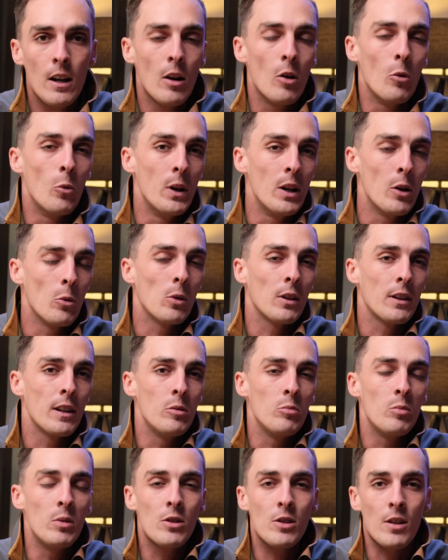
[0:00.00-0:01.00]
A winner will
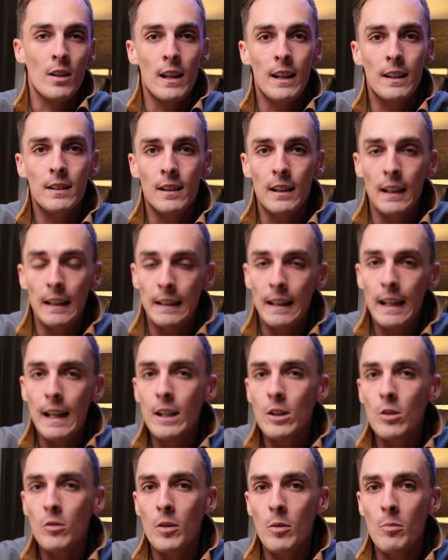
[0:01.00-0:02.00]
then be selected at the
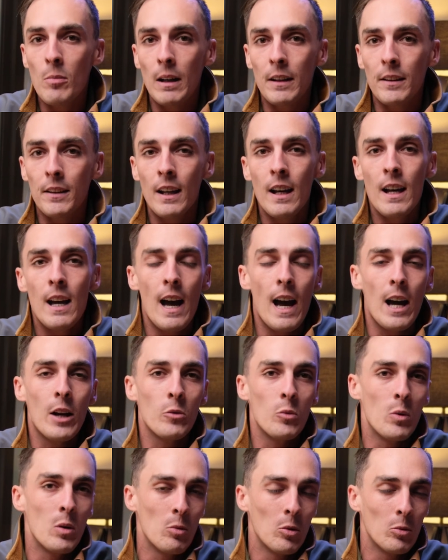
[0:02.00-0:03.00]
end of the month
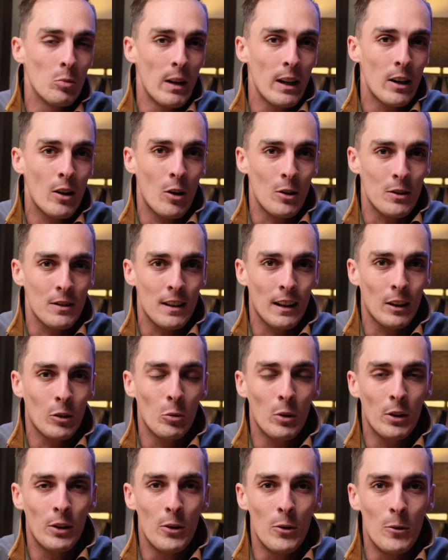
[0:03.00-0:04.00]
and we will make contact
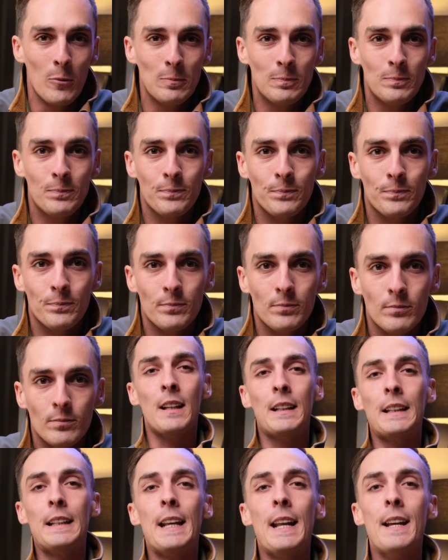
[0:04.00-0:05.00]
with you.
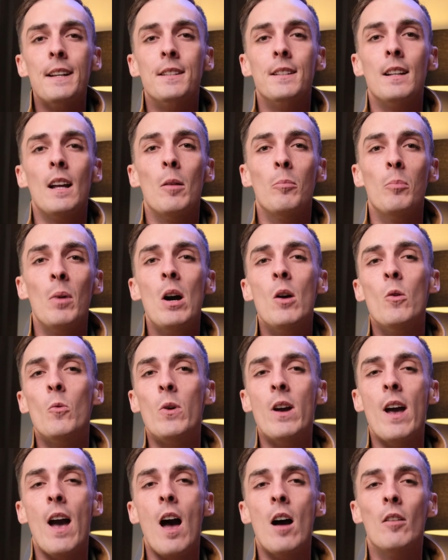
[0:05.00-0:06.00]
Next up,
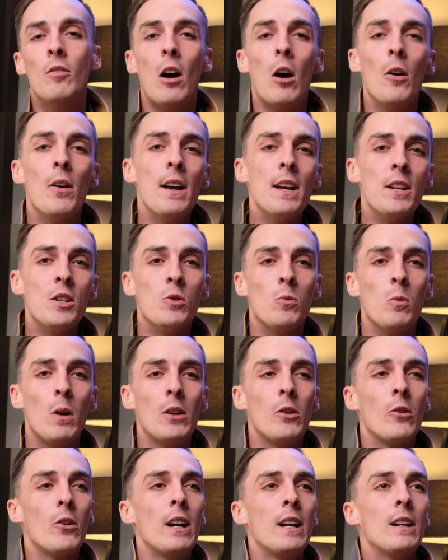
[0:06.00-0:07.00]
we have our
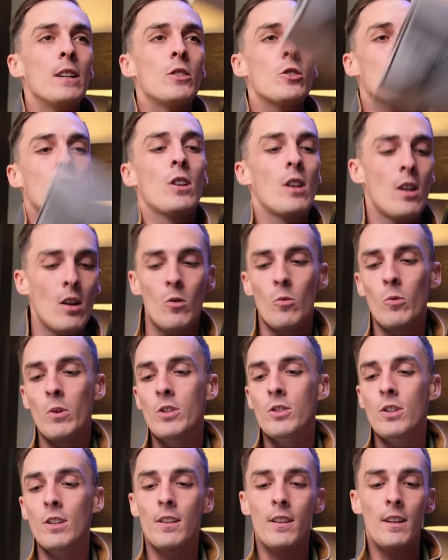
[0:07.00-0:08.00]
S1 range,
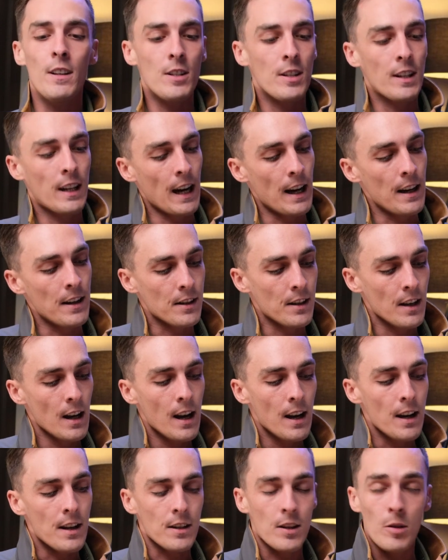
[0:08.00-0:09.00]
which in this case
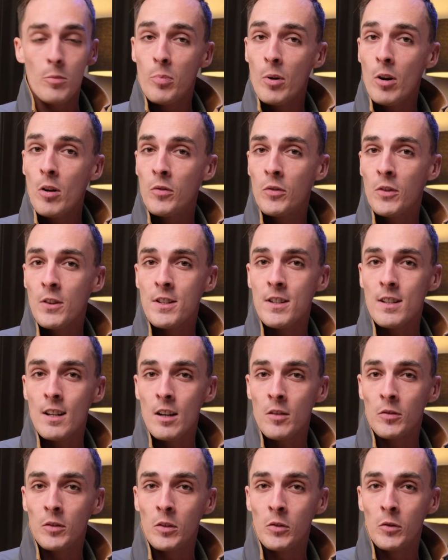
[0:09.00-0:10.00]
is the PROFIT
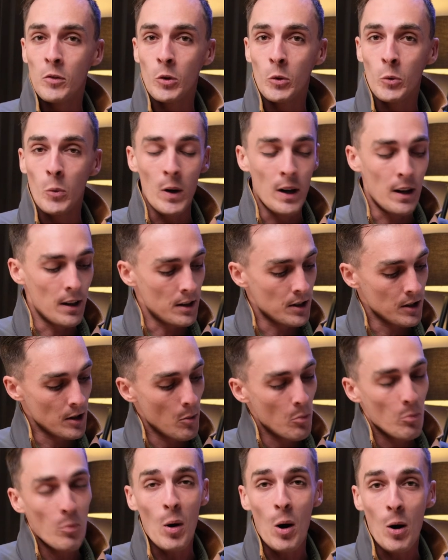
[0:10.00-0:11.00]
Safety Footwear's
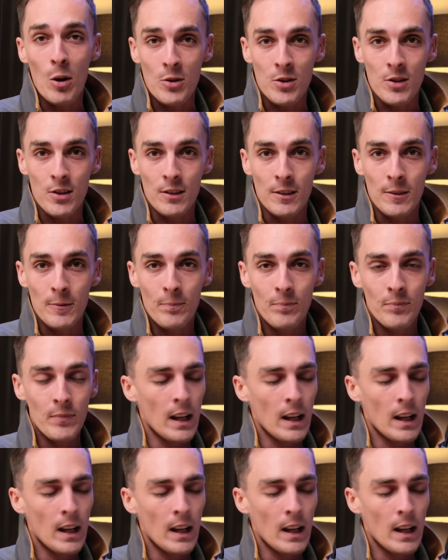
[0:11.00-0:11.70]
Parson.